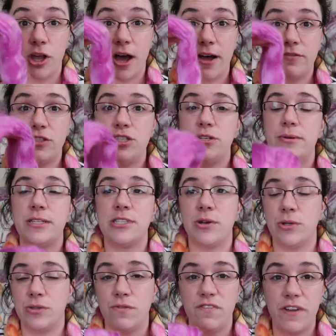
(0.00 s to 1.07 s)
loft to it,
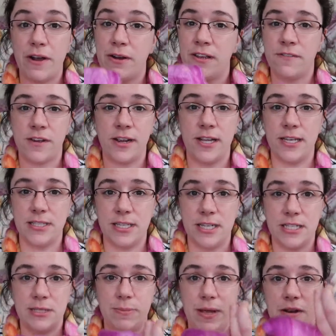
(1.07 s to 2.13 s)
so it's very, very easy
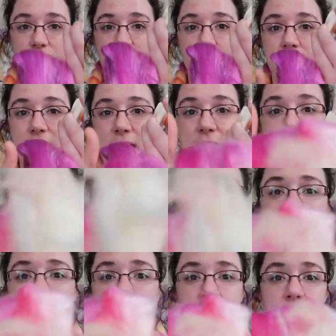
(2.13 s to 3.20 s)
to spin from the
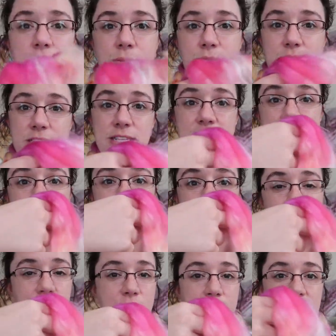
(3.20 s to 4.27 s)
end. So I'm just taking
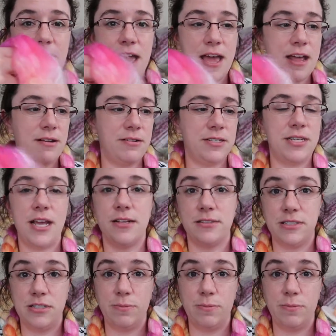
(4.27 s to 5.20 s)
it from the end and